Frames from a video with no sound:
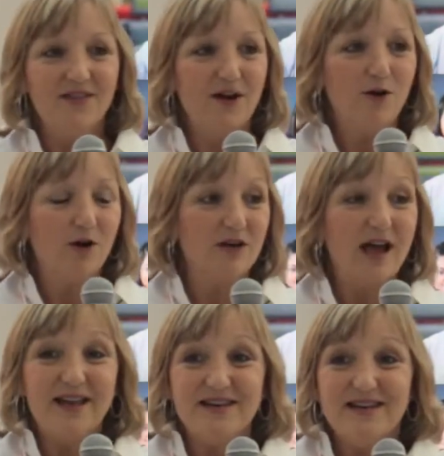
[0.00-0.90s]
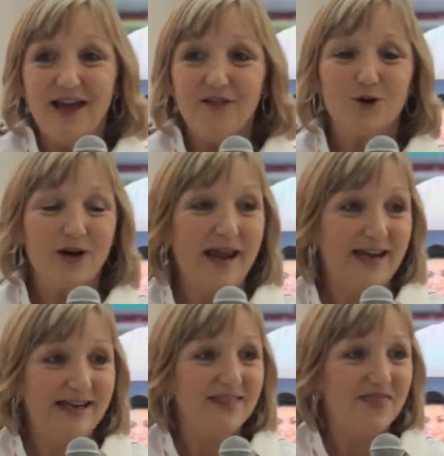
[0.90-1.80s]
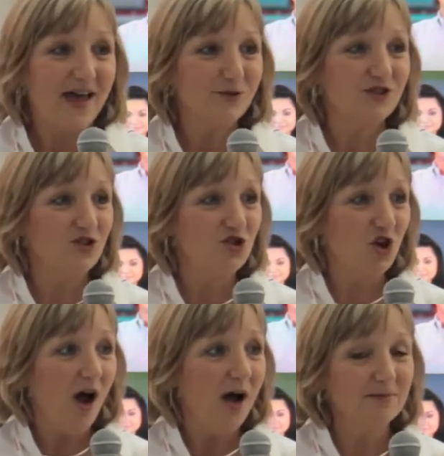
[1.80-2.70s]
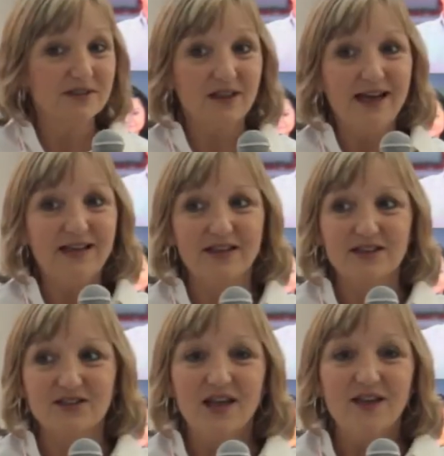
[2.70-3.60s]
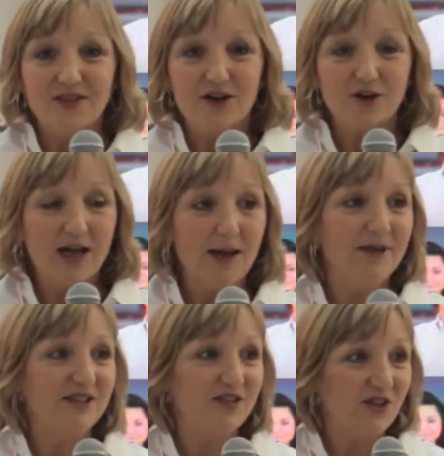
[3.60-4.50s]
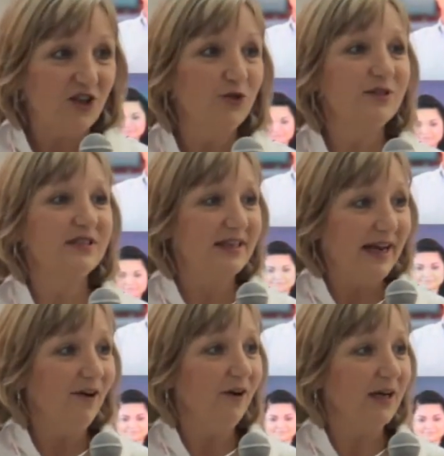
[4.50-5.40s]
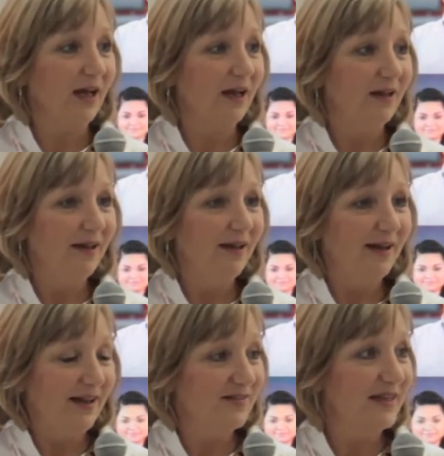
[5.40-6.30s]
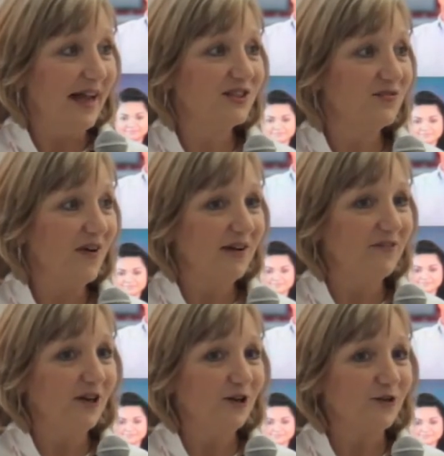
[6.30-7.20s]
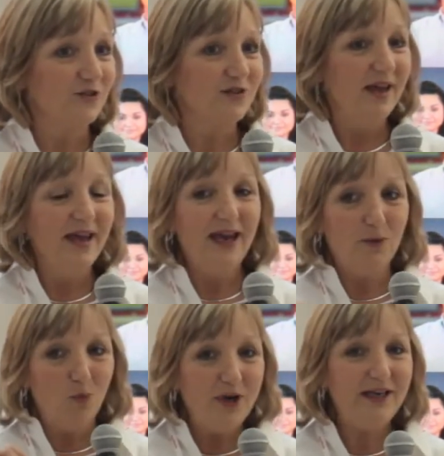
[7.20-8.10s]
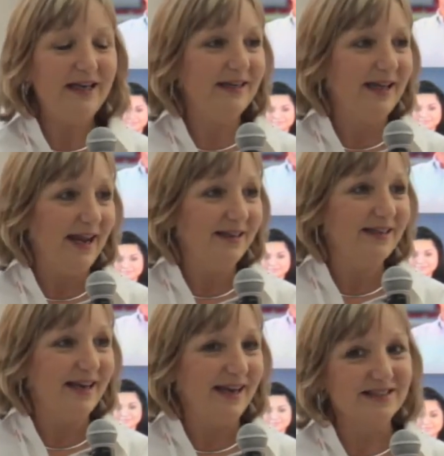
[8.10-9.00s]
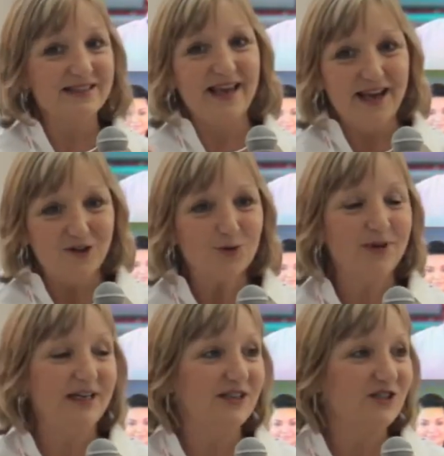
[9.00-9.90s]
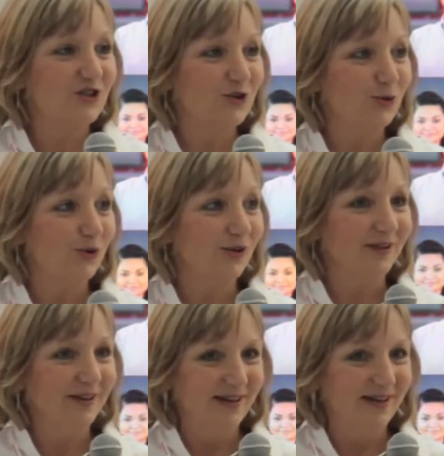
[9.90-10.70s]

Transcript: there are another 80,000 jobs like this that are coming to the Houston area in the next five years, and we need candidates entering into school